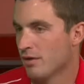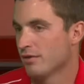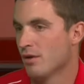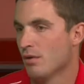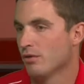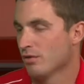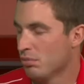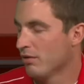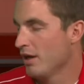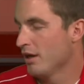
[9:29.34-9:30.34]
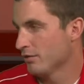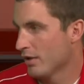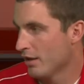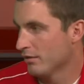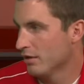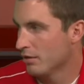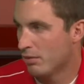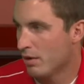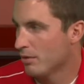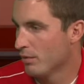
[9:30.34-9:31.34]
as goals or plans for the athletic
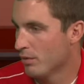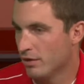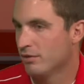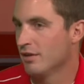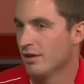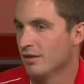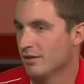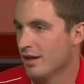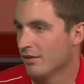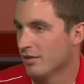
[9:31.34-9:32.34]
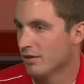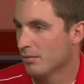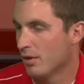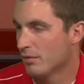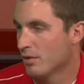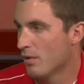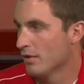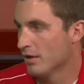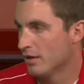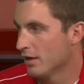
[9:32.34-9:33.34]
department, where do you see the athletic department going
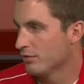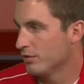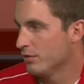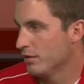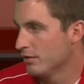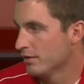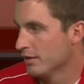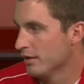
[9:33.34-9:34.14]
in the next few years?